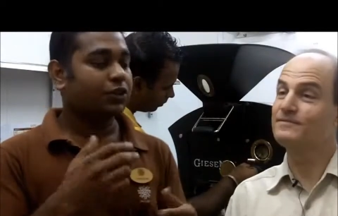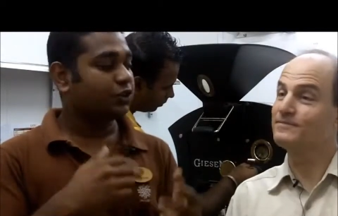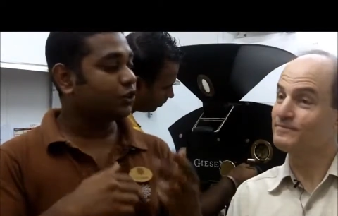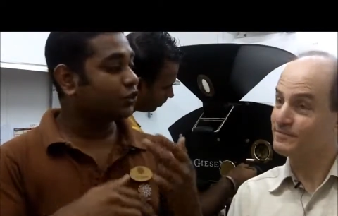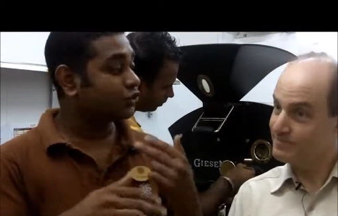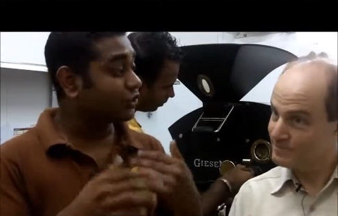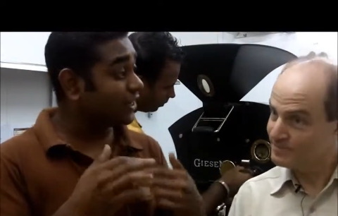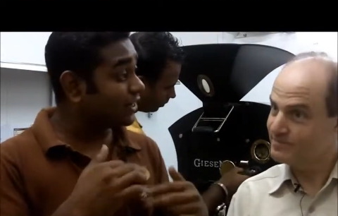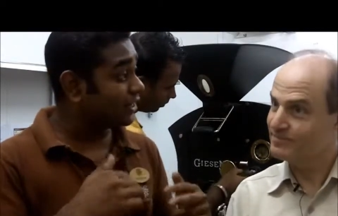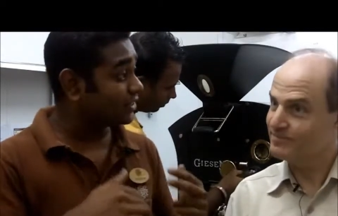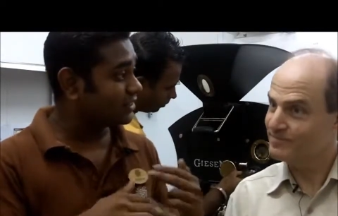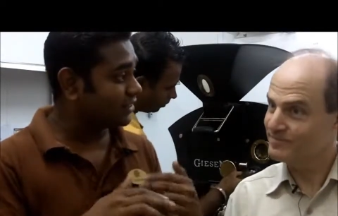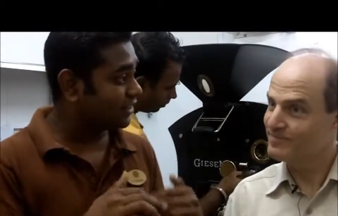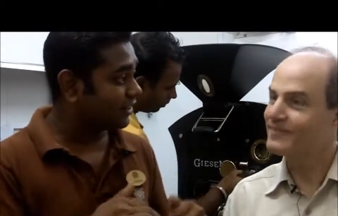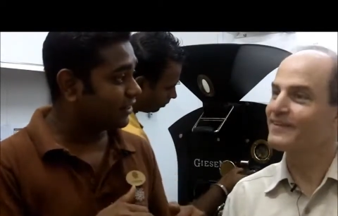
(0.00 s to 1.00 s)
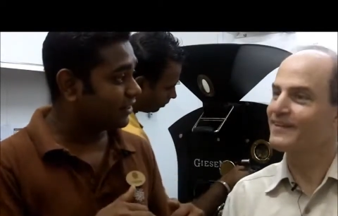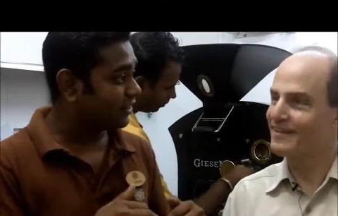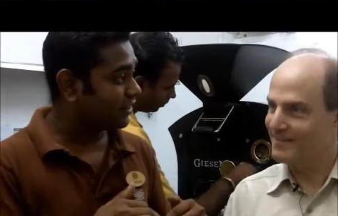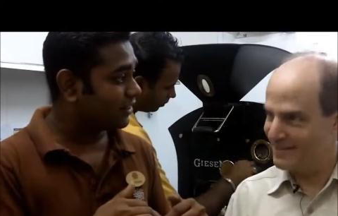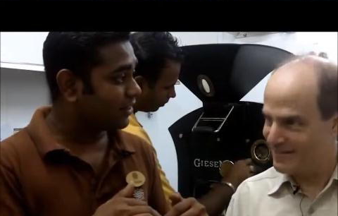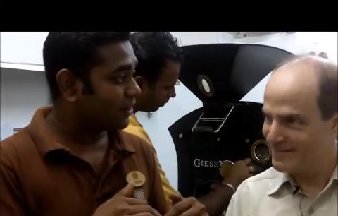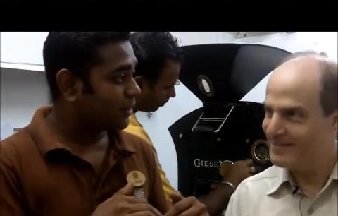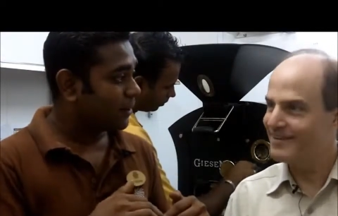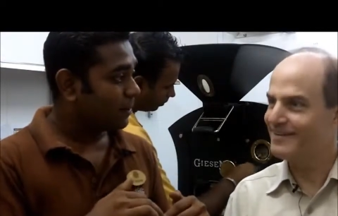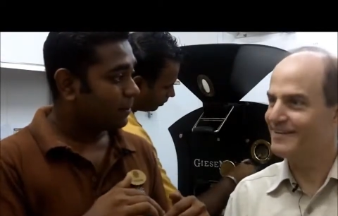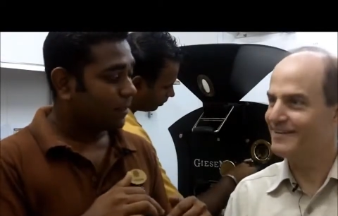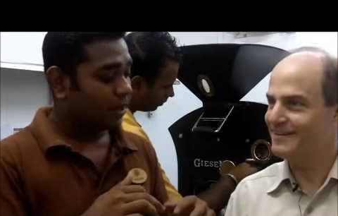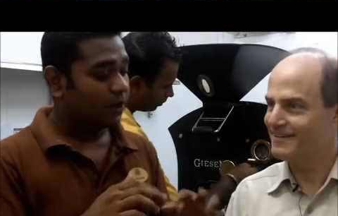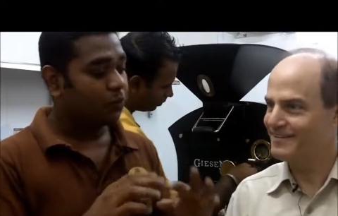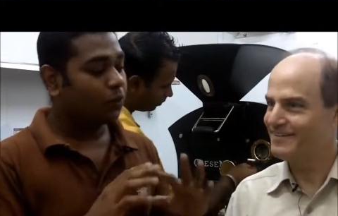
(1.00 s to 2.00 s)
Speaker 1: to train us here. Okay.
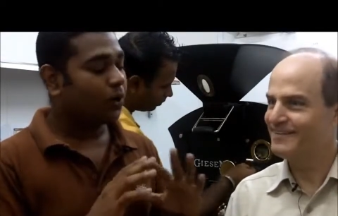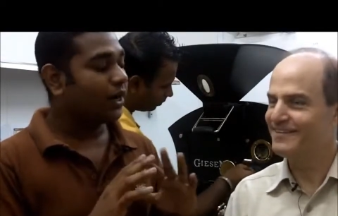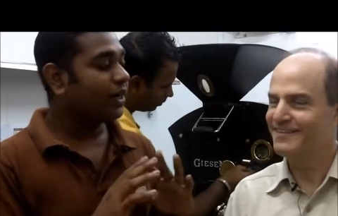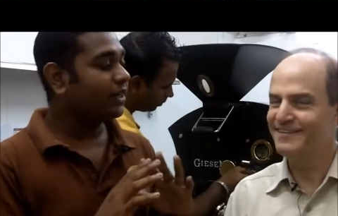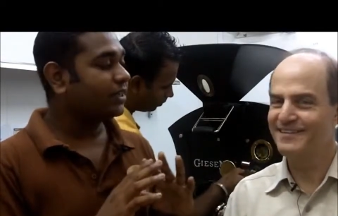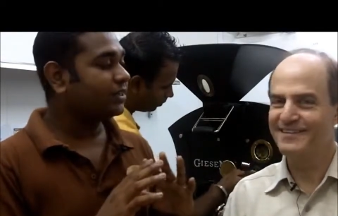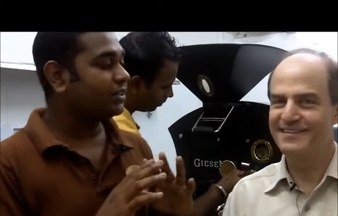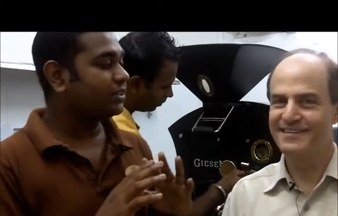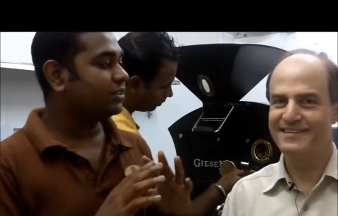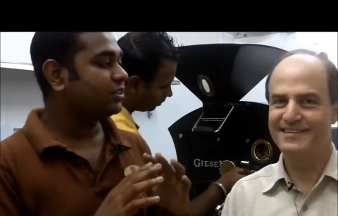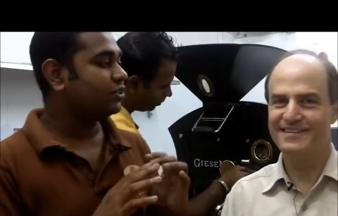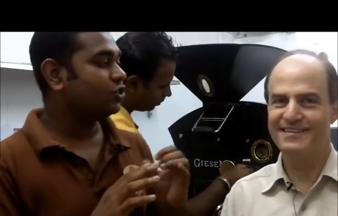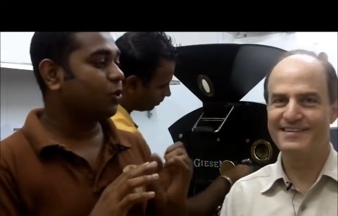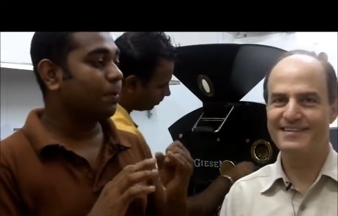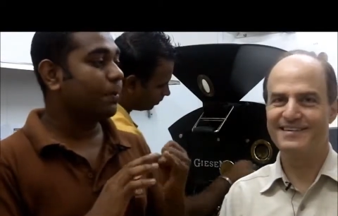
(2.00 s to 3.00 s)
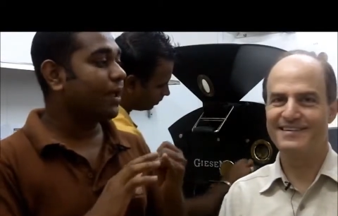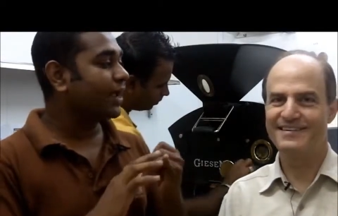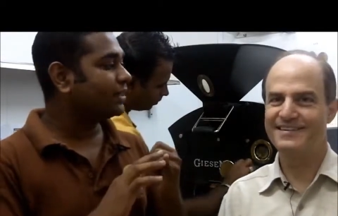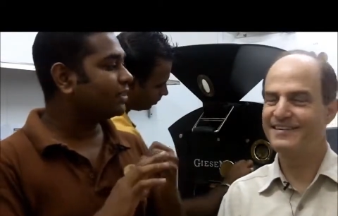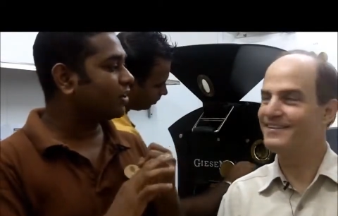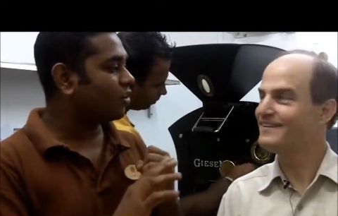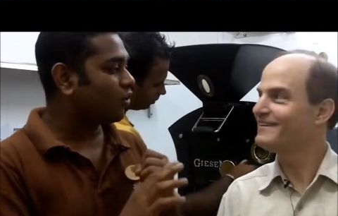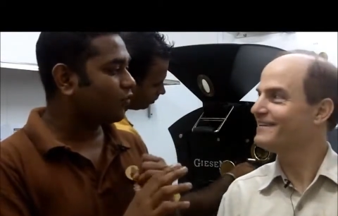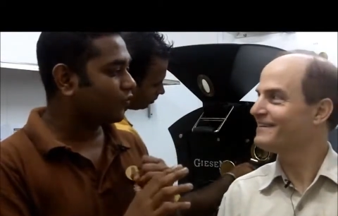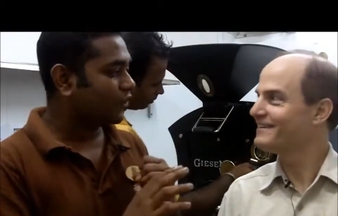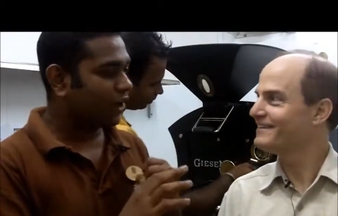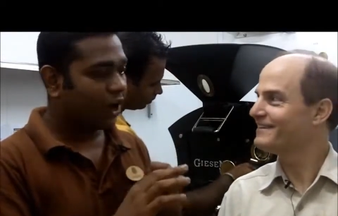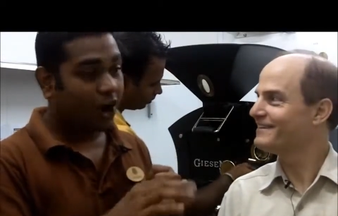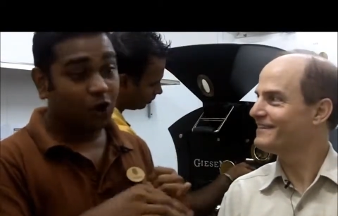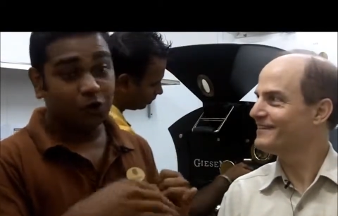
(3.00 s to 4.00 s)
And one is to make the
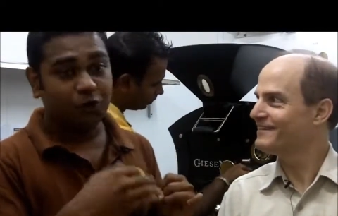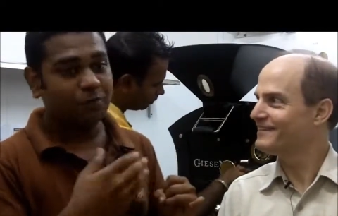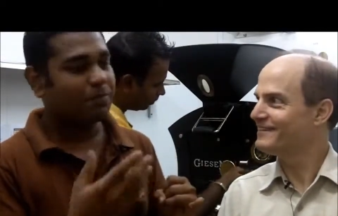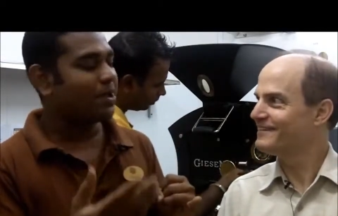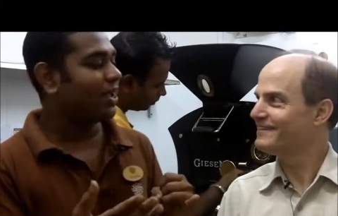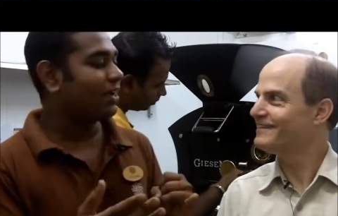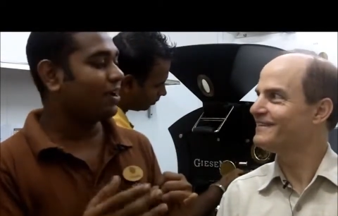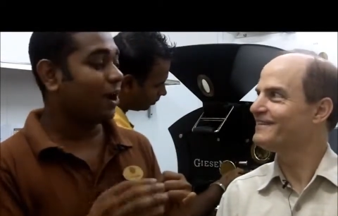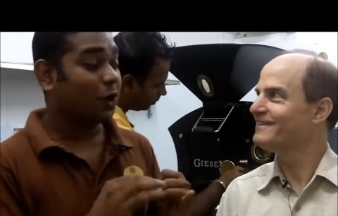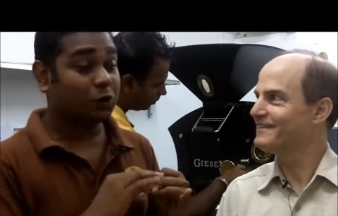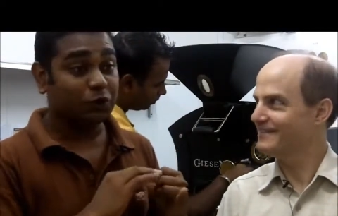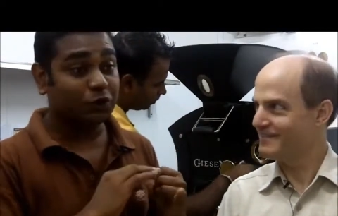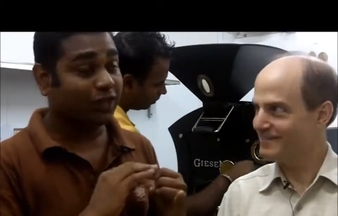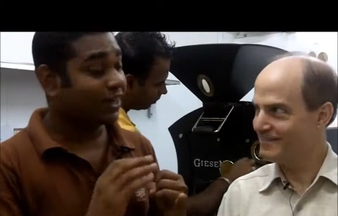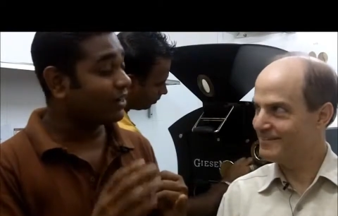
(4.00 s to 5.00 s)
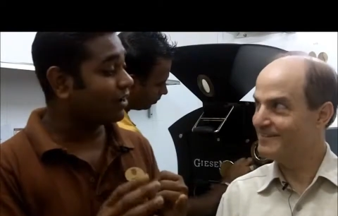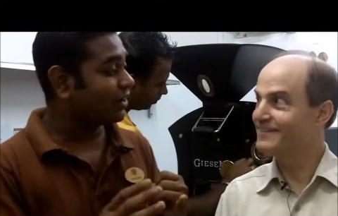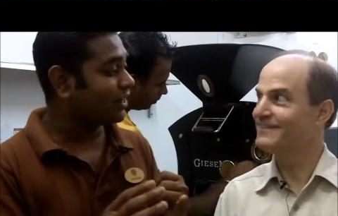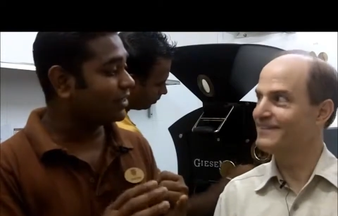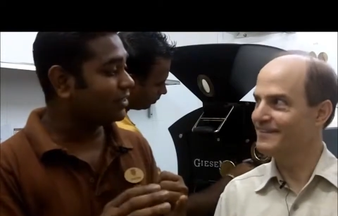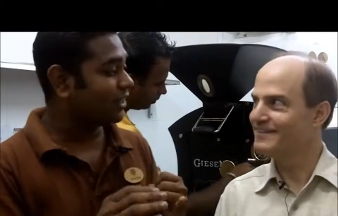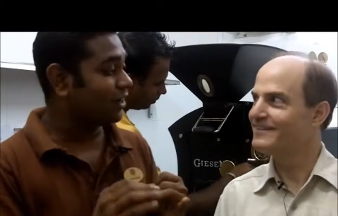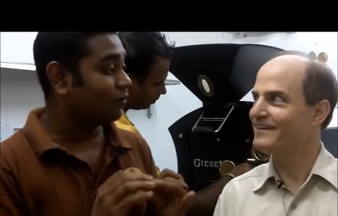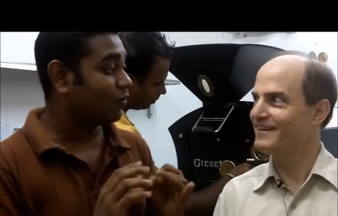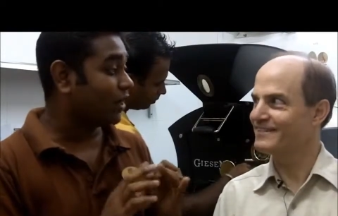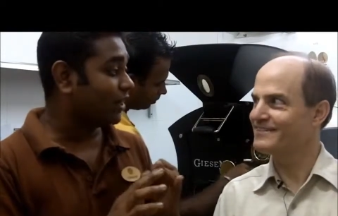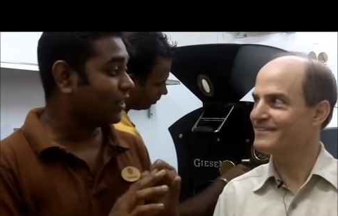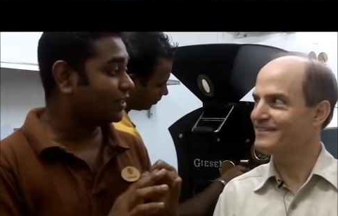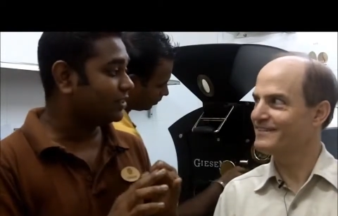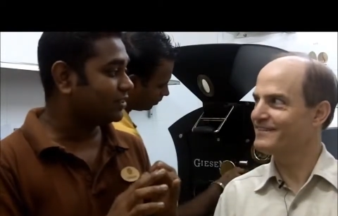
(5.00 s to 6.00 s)
coffee, how to make, how to decorate, and yeah.
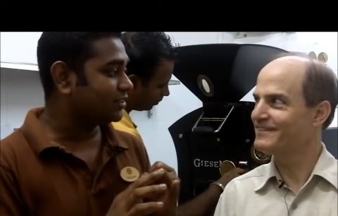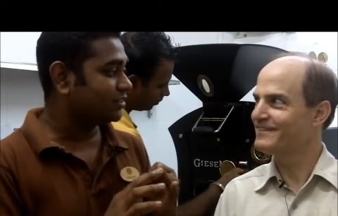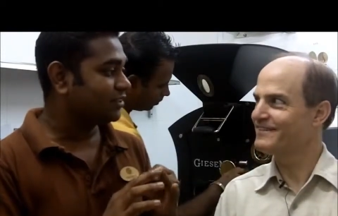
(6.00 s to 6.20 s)
one is